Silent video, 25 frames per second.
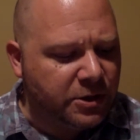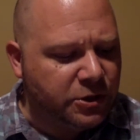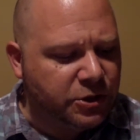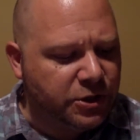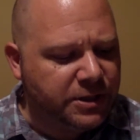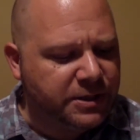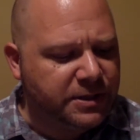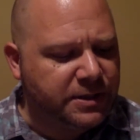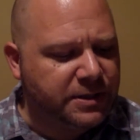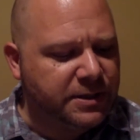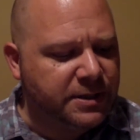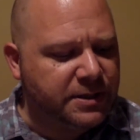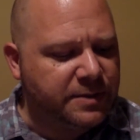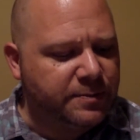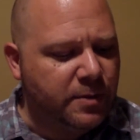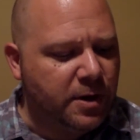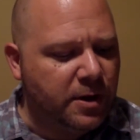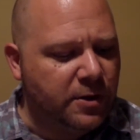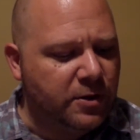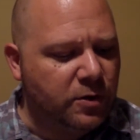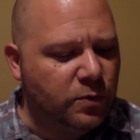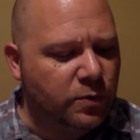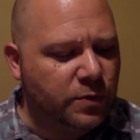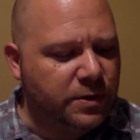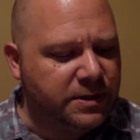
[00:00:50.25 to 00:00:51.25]
Jesus'
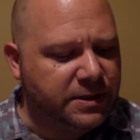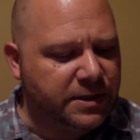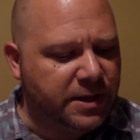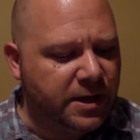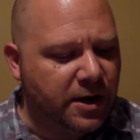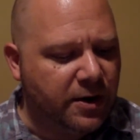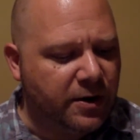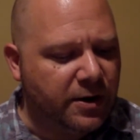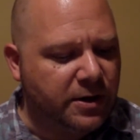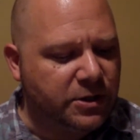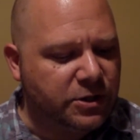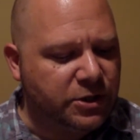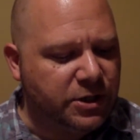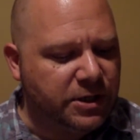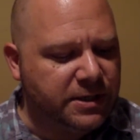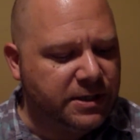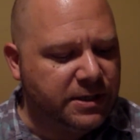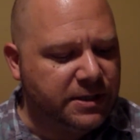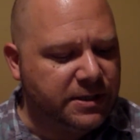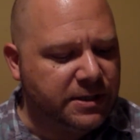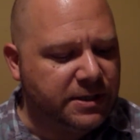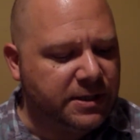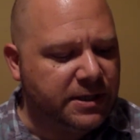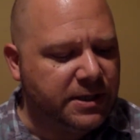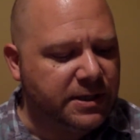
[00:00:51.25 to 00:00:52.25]
mother was there, and
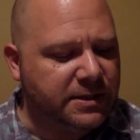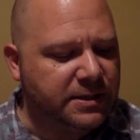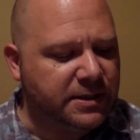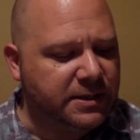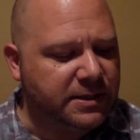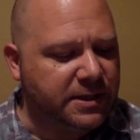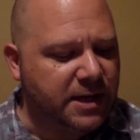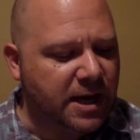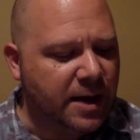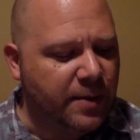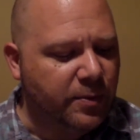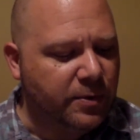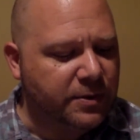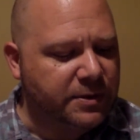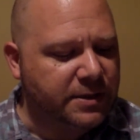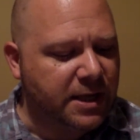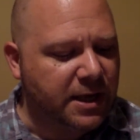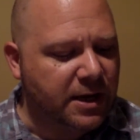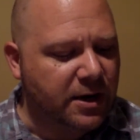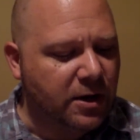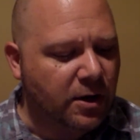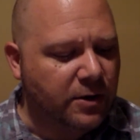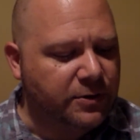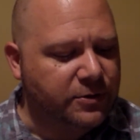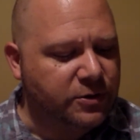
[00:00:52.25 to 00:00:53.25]
Jesus and his disciples
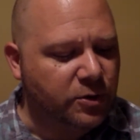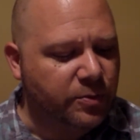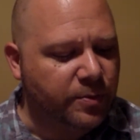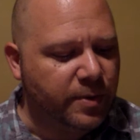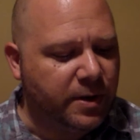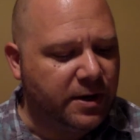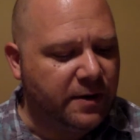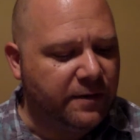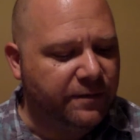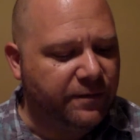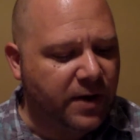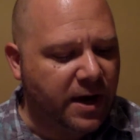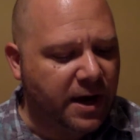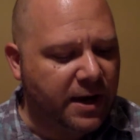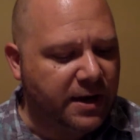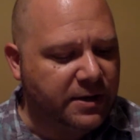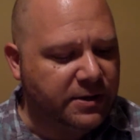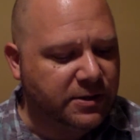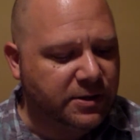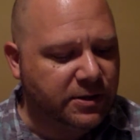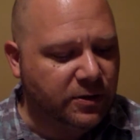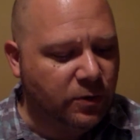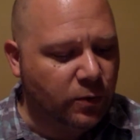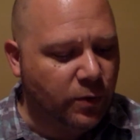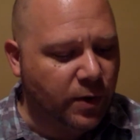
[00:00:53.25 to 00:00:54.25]
had also been
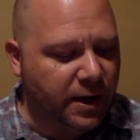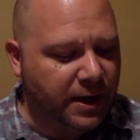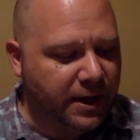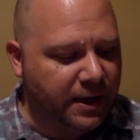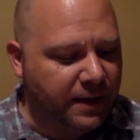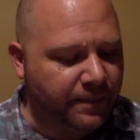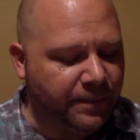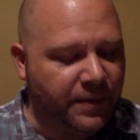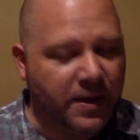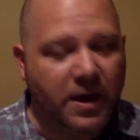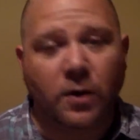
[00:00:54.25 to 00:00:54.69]
invited to the wedding."